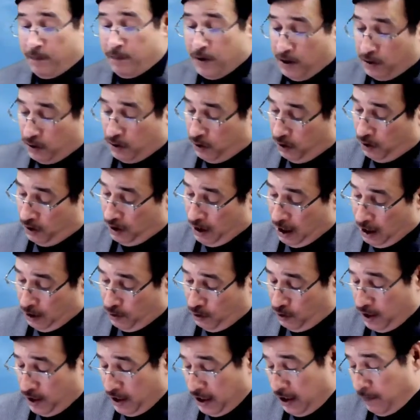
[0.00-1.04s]
So now
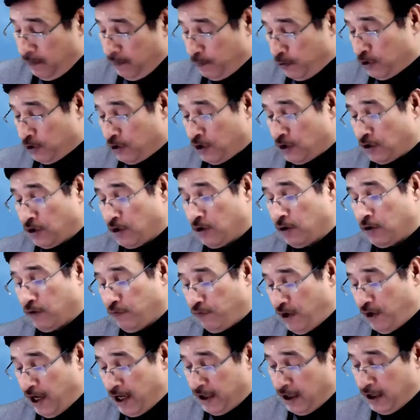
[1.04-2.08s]
you are in a position to
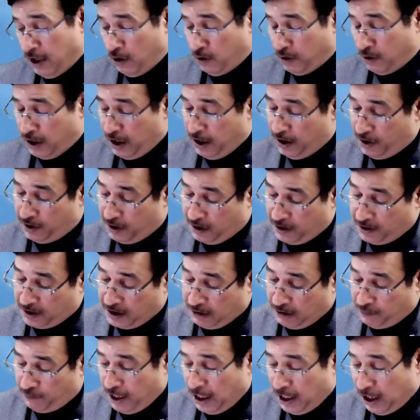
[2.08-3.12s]
find out
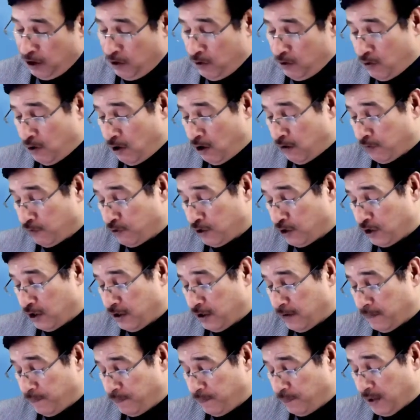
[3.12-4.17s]
intrinsic value of share.
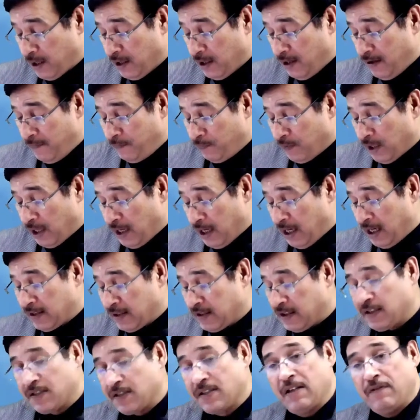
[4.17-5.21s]

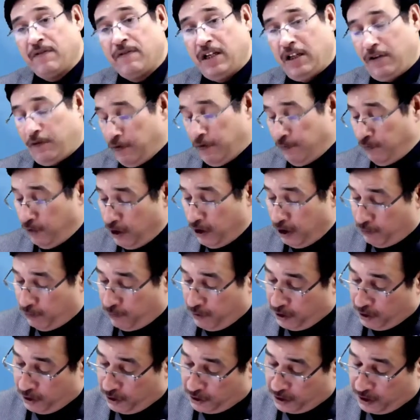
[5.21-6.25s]
Assets available for
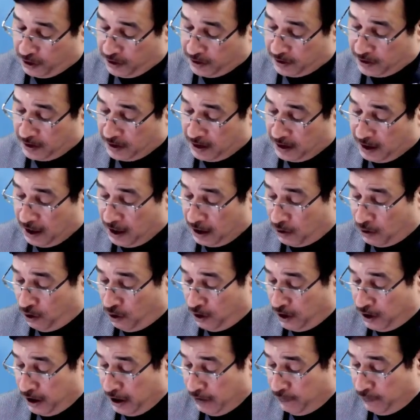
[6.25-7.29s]
equity shares are
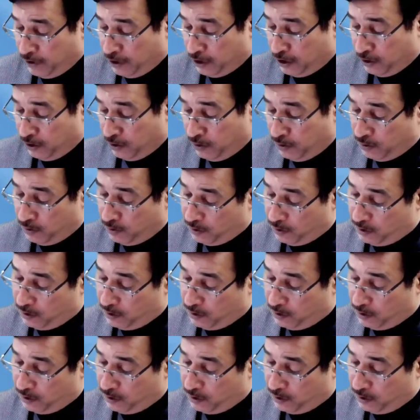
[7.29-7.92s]
already with you.